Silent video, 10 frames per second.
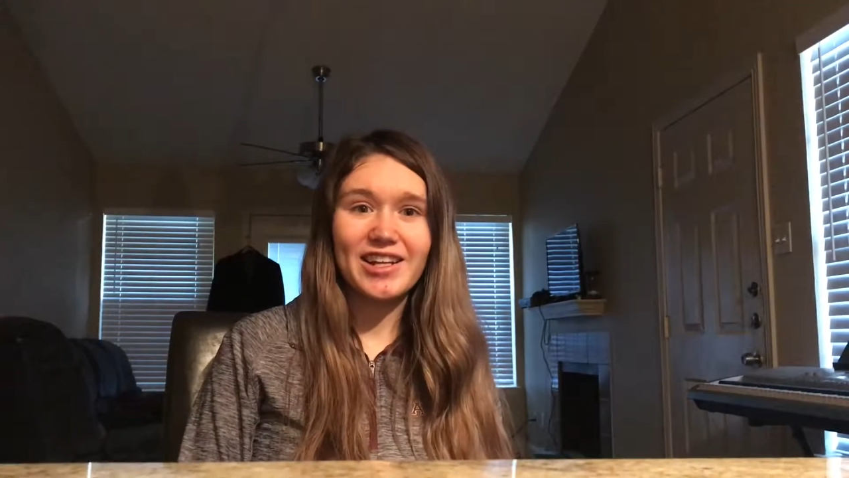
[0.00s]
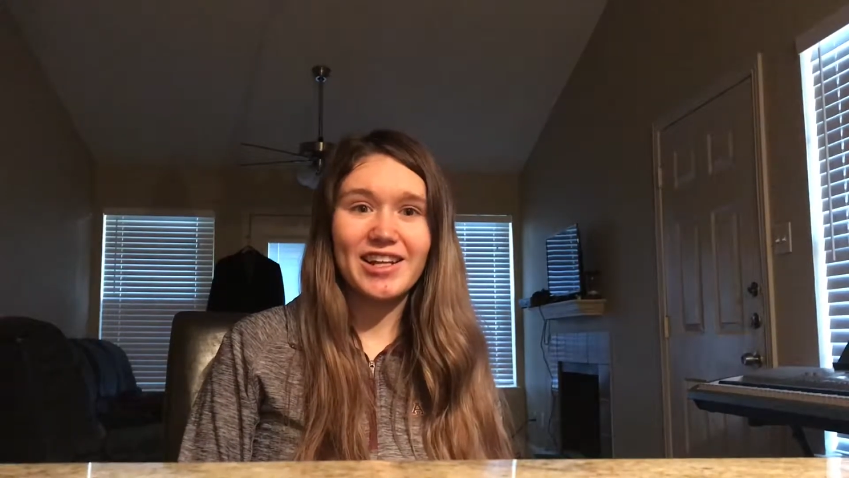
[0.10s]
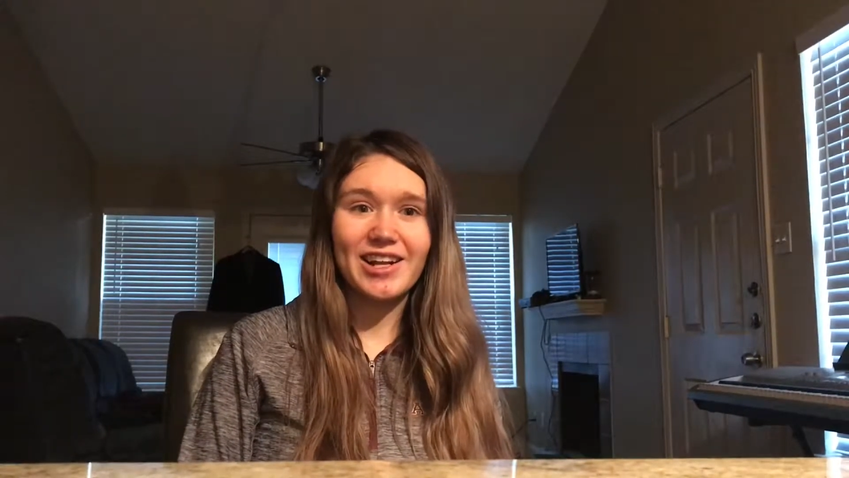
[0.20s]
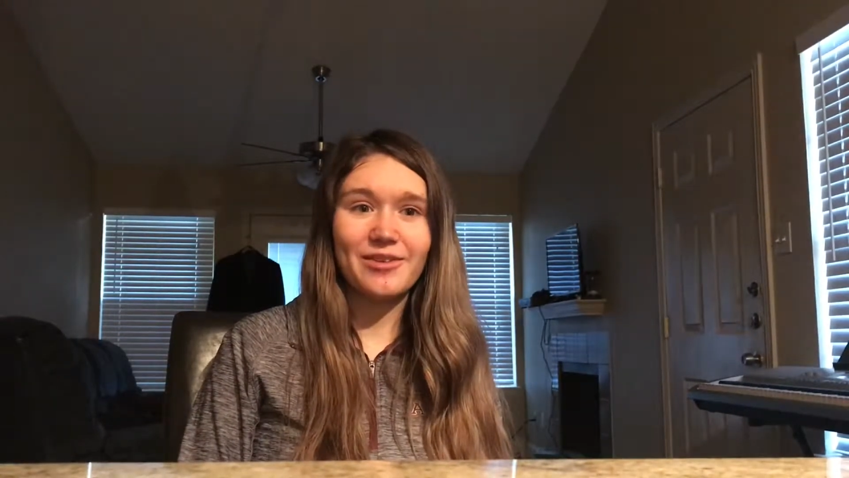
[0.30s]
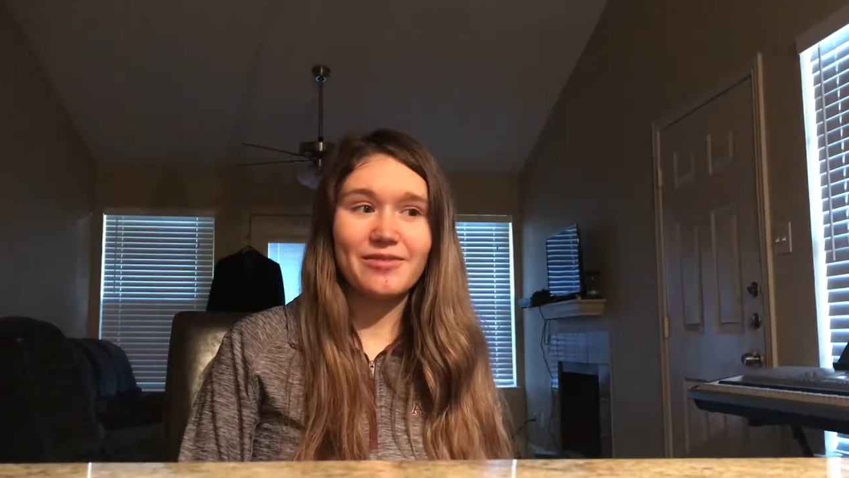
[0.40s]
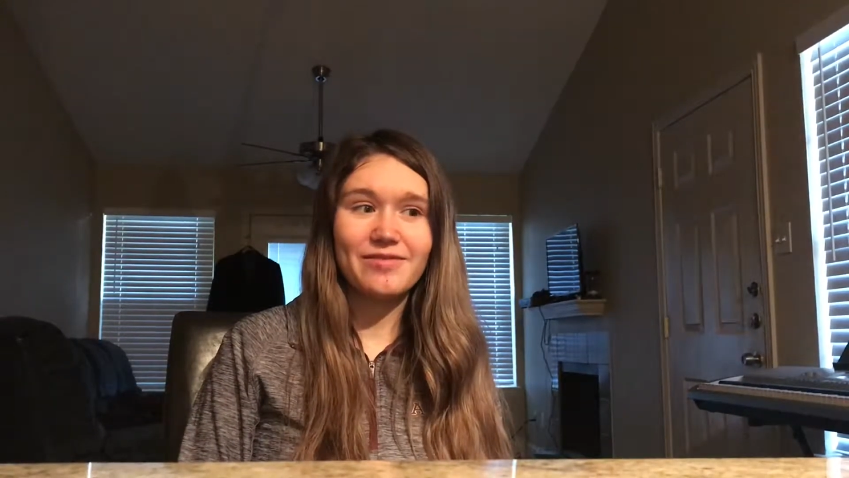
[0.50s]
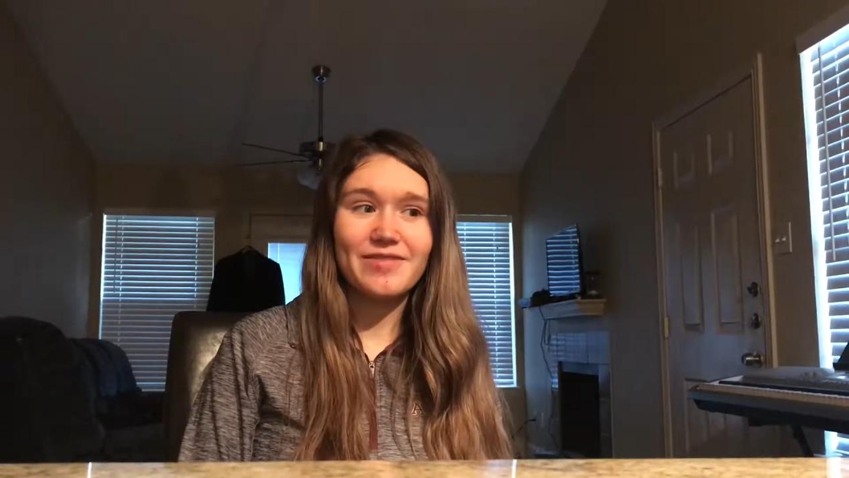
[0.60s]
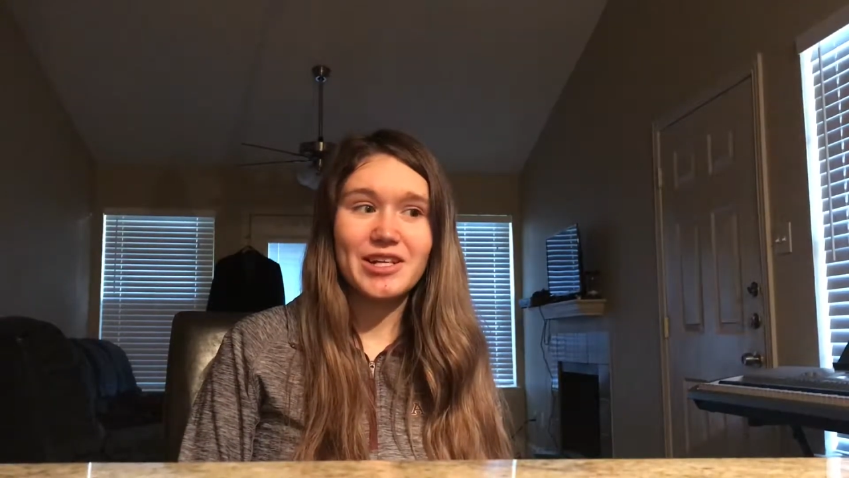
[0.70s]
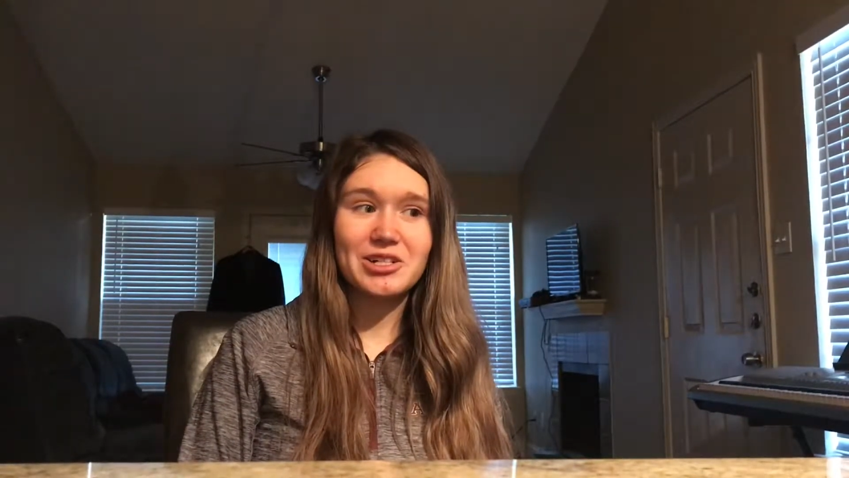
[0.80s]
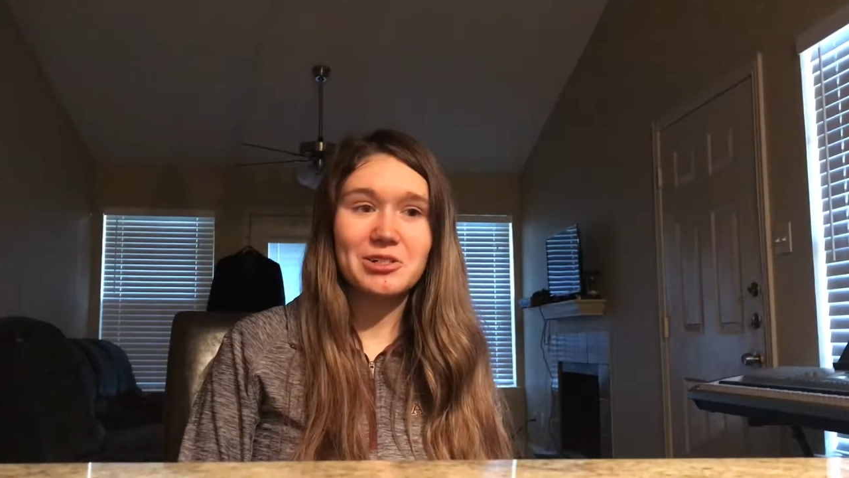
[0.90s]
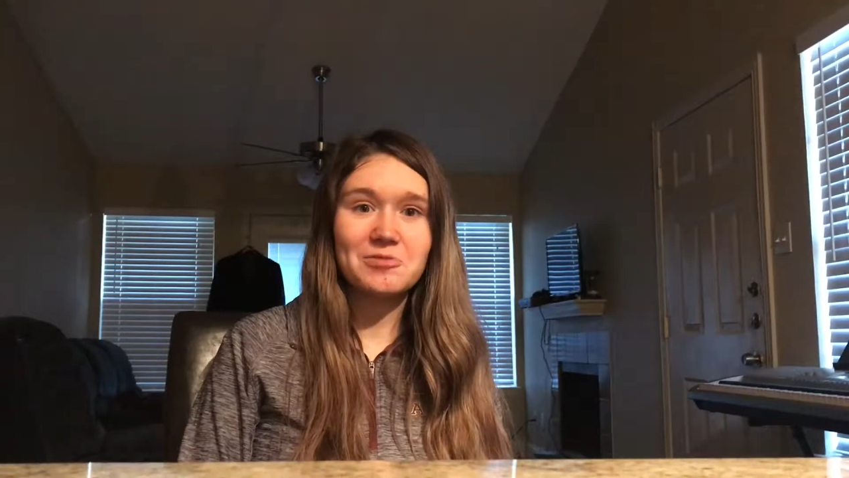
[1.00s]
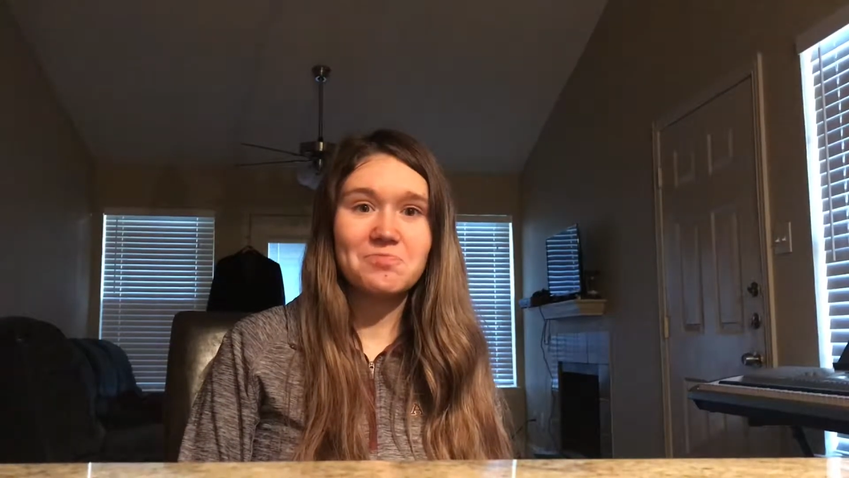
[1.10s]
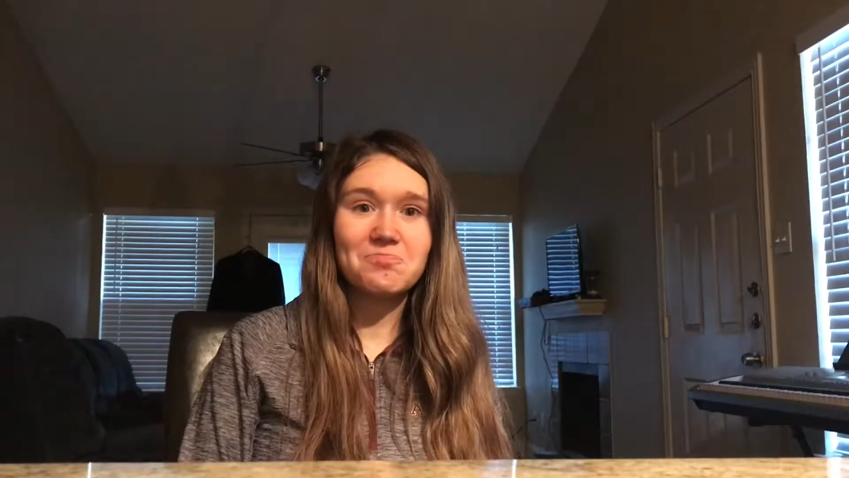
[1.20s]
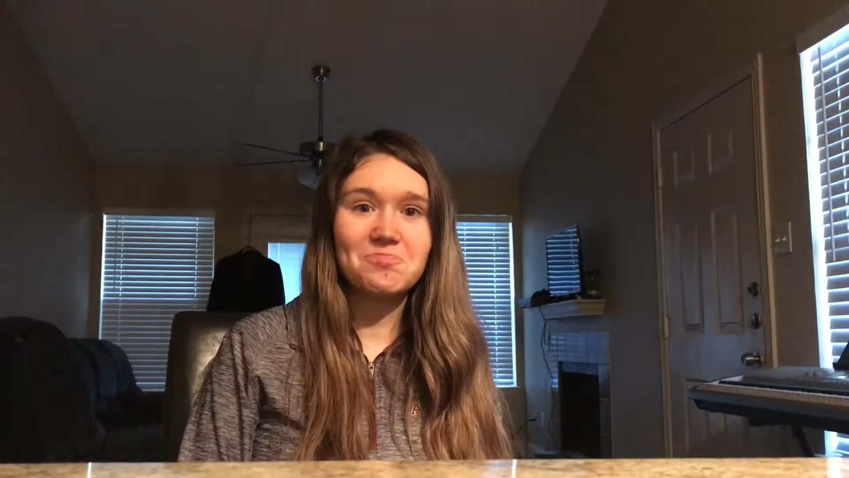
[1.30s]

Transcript: and I don't feel